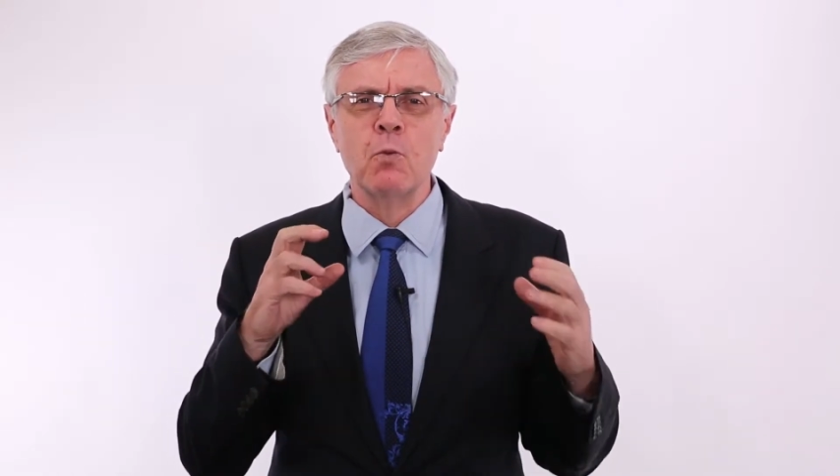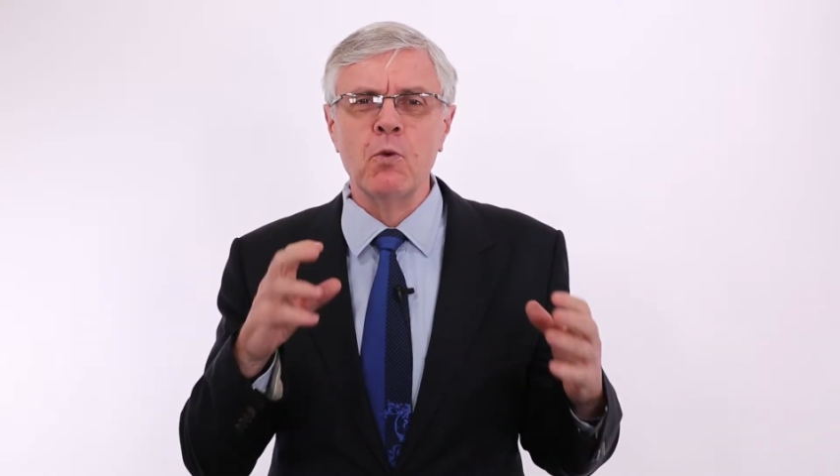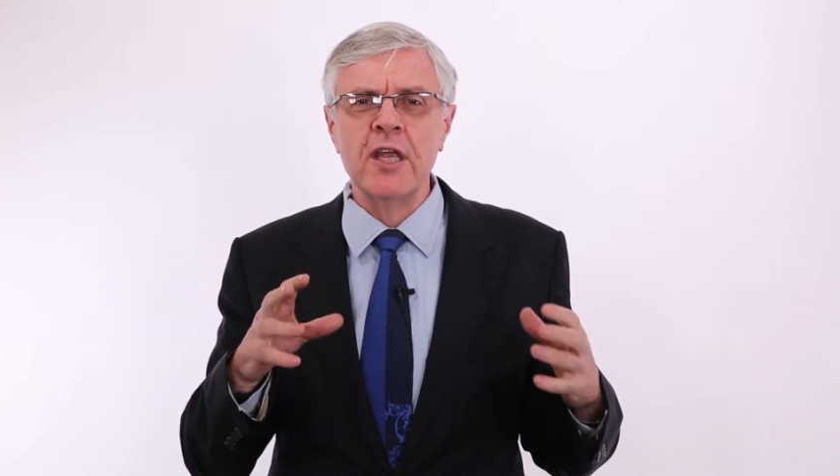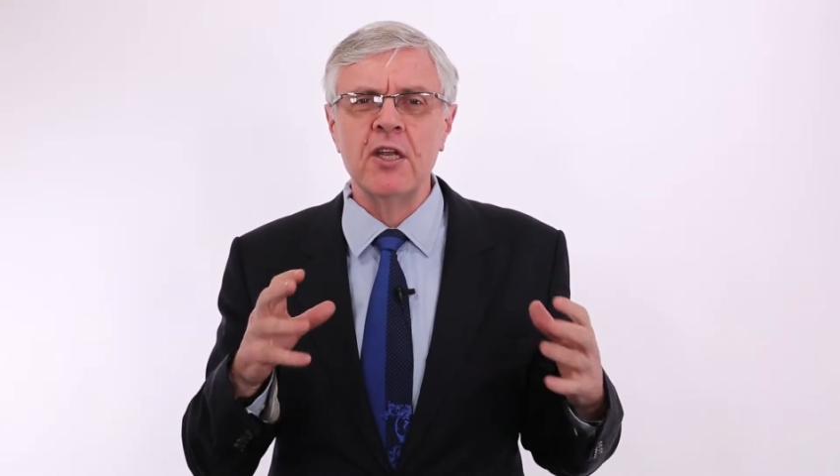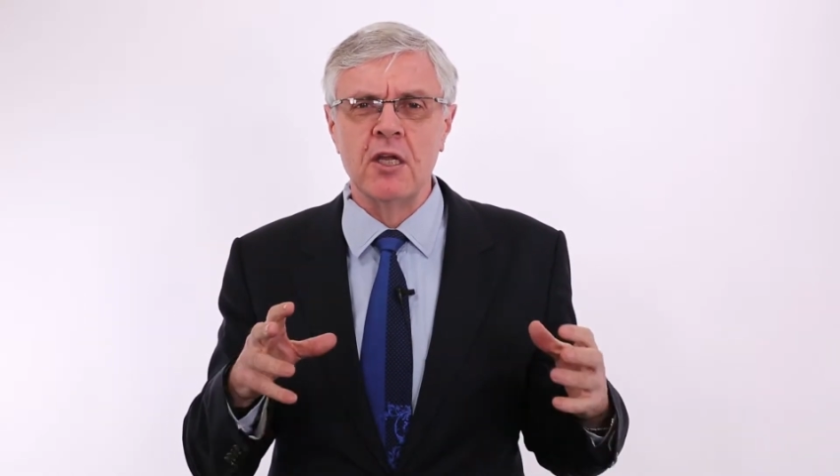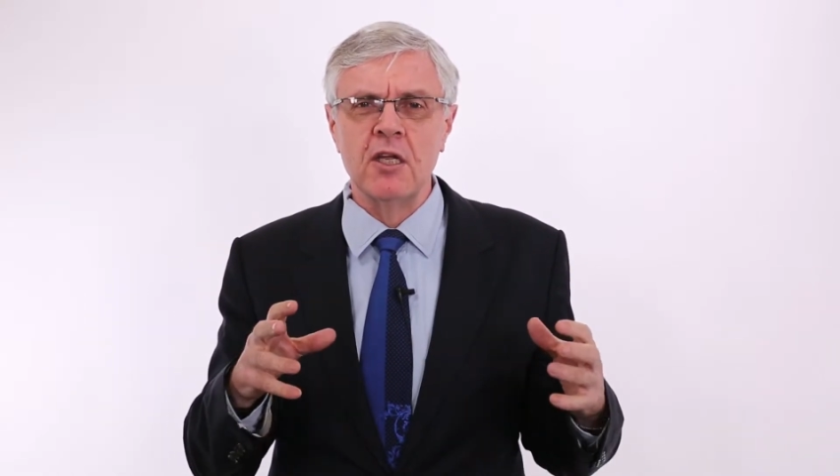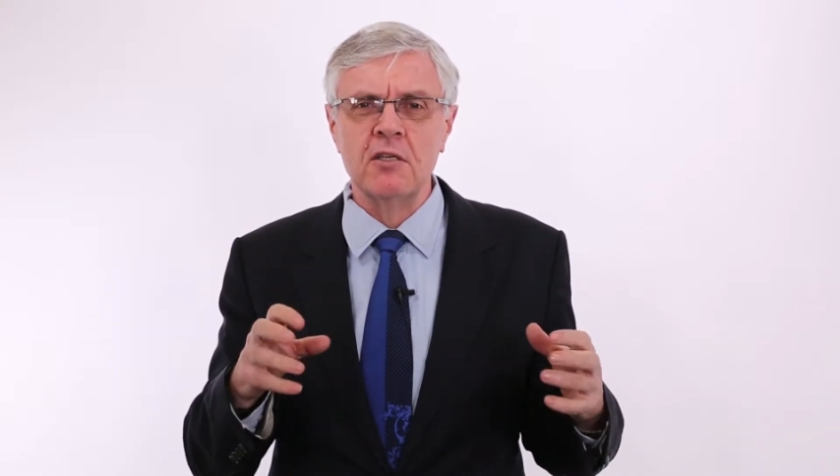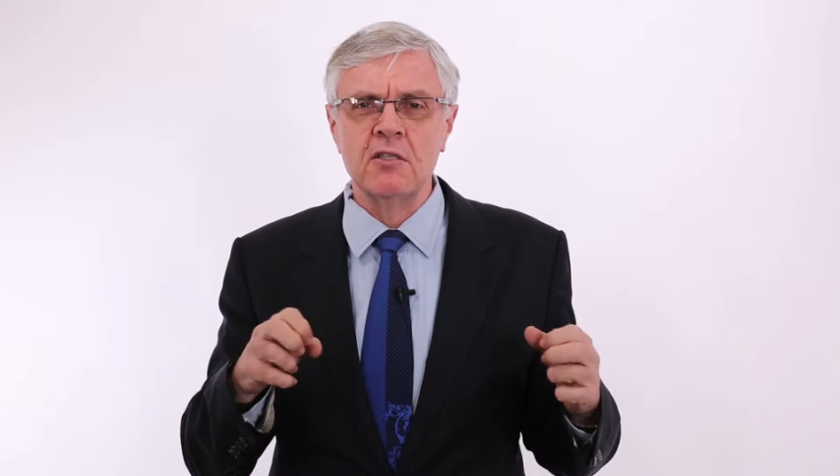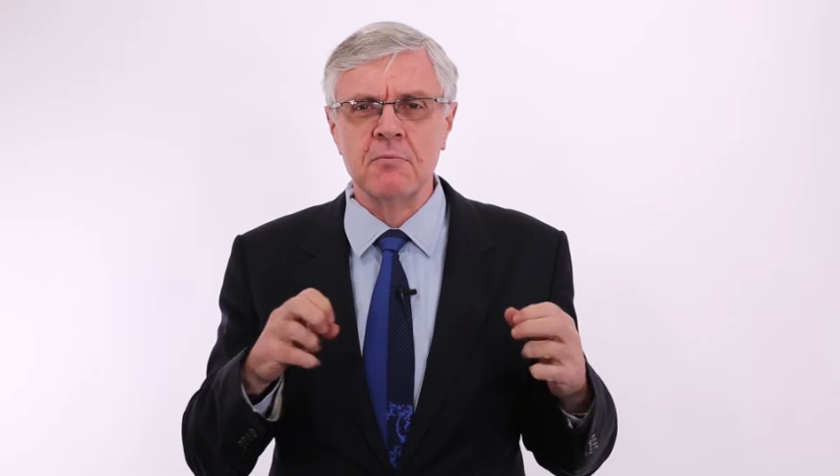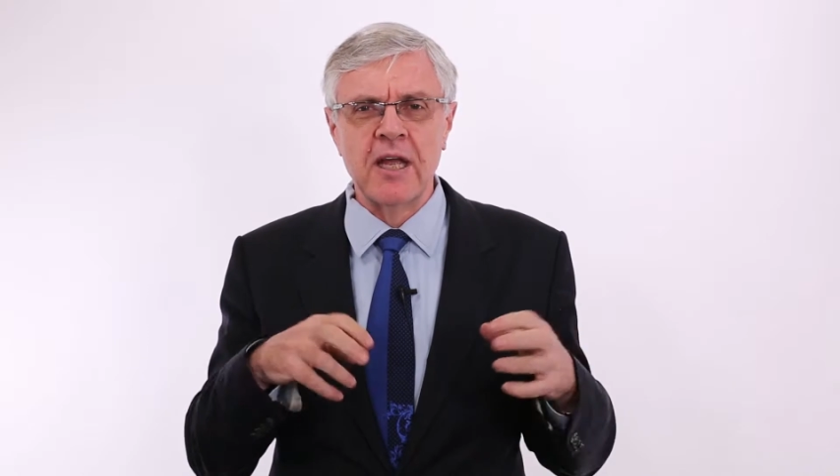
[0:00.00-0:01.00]
we
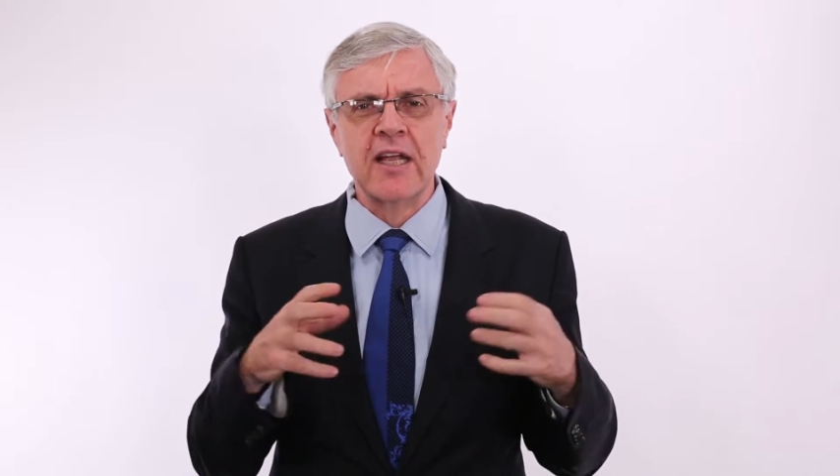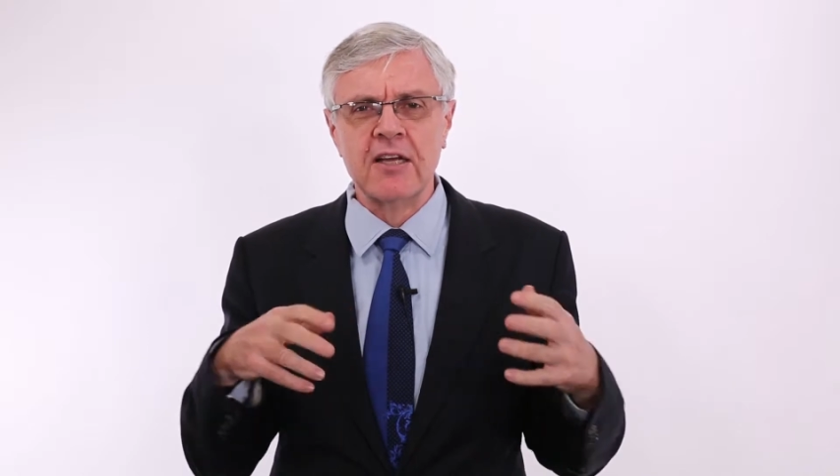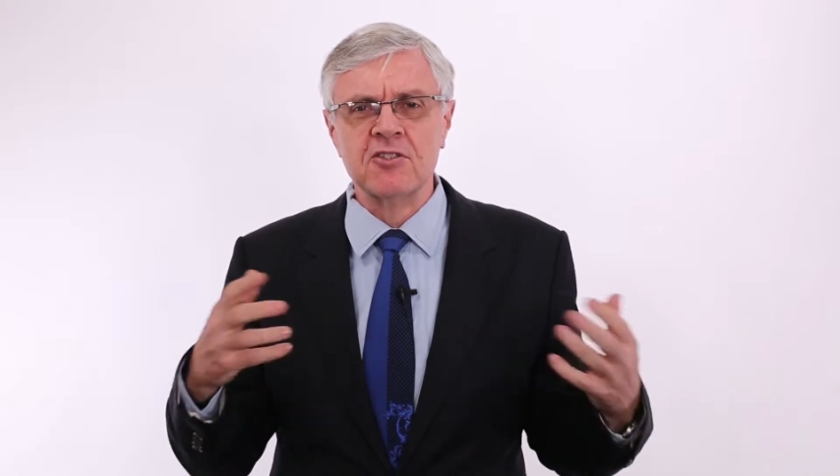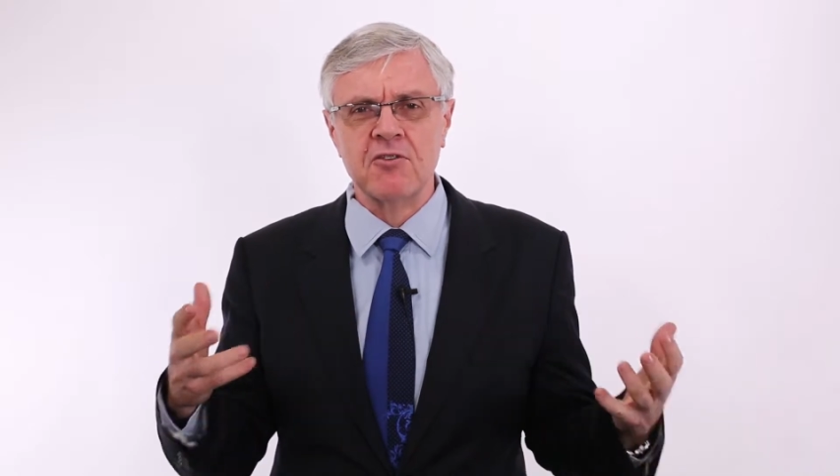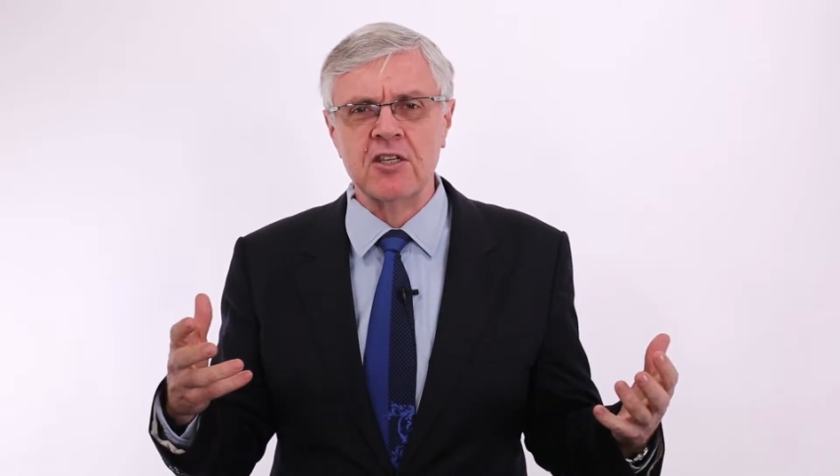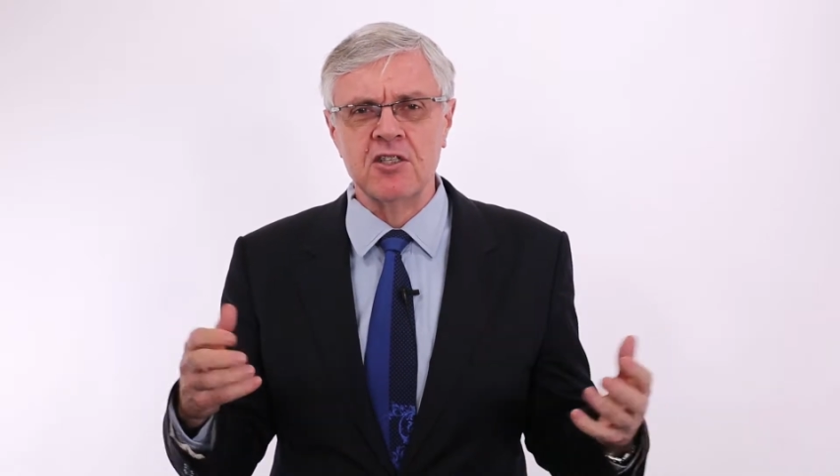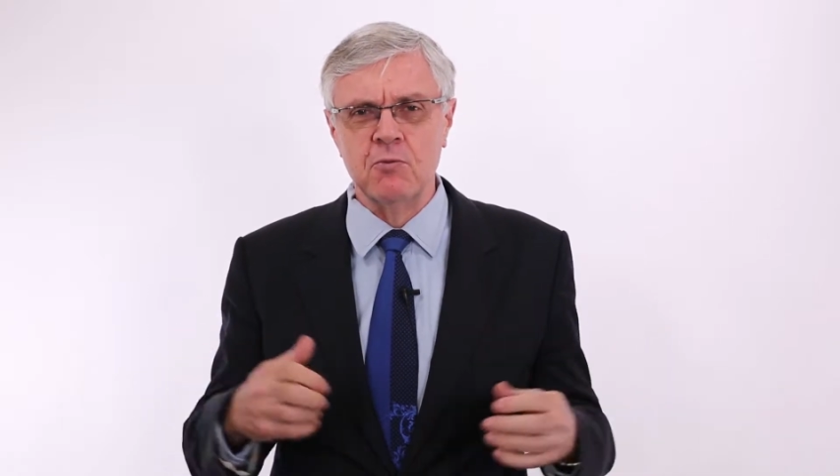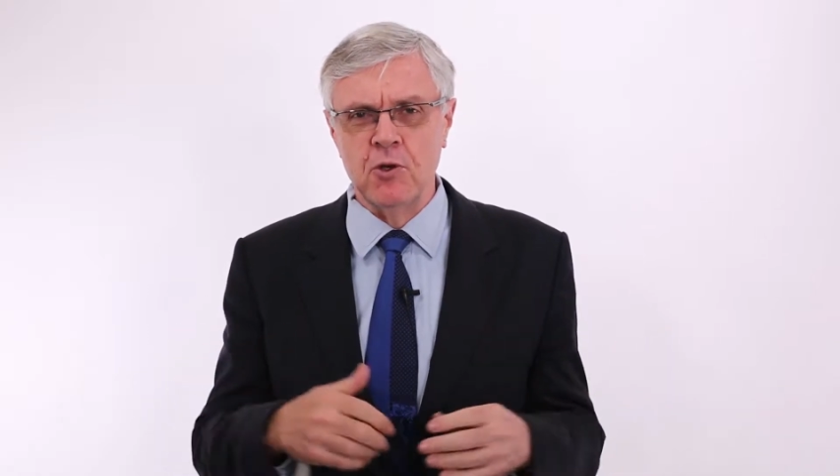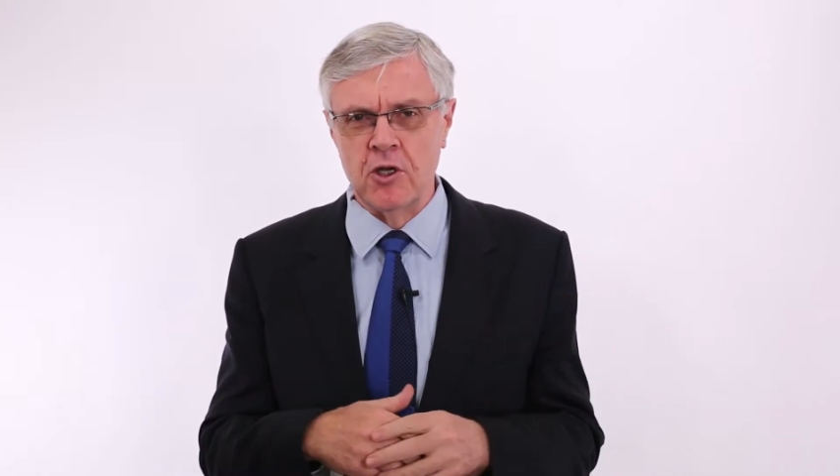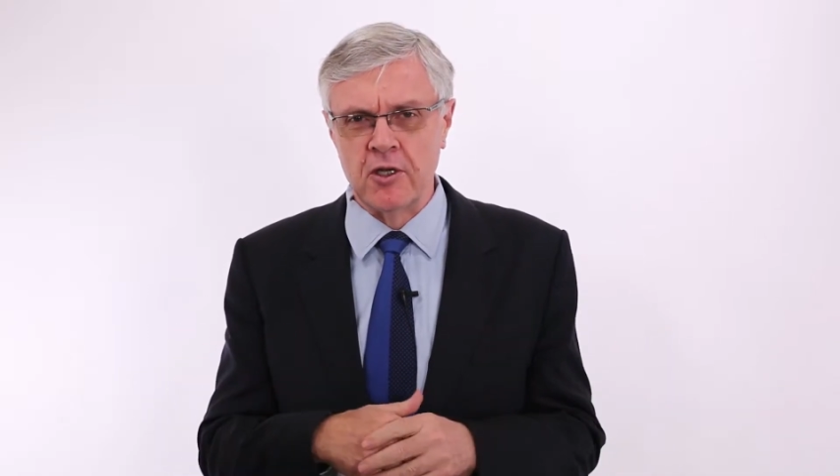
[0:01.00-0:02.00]
need to make our strategy
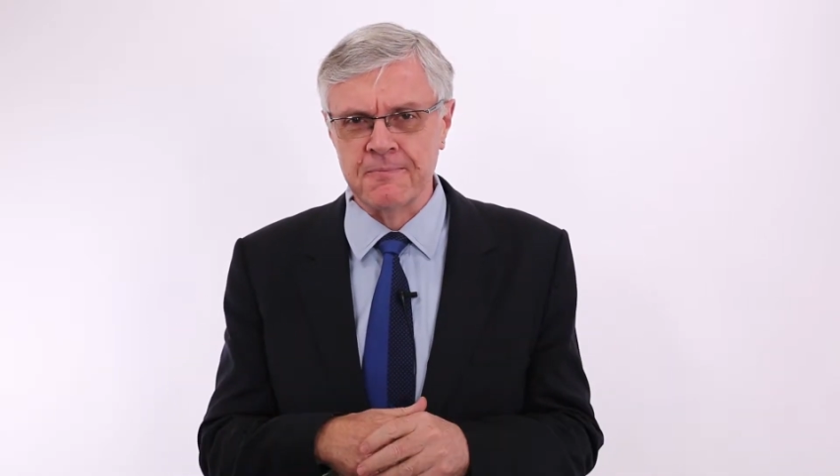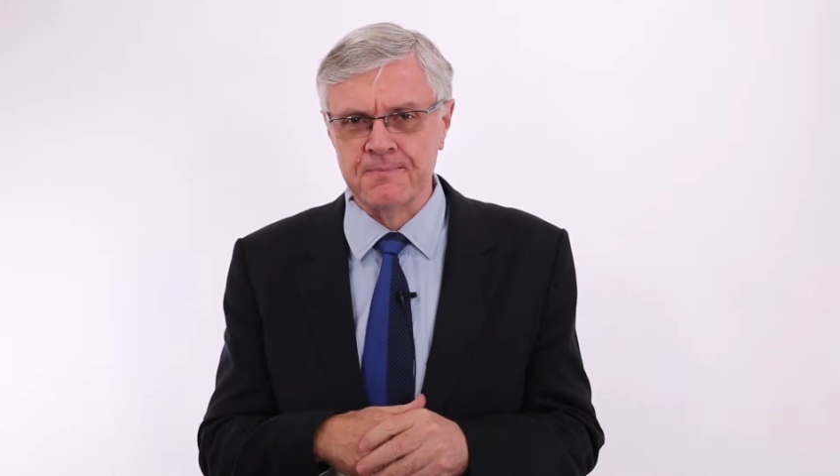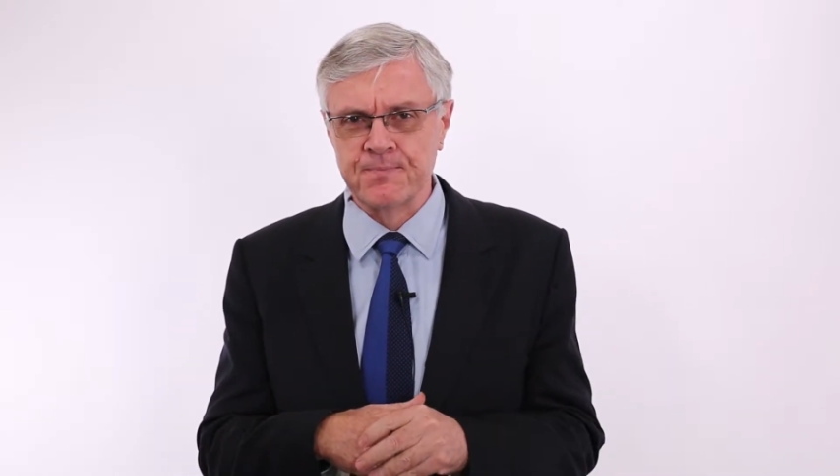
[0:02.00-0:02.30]
work?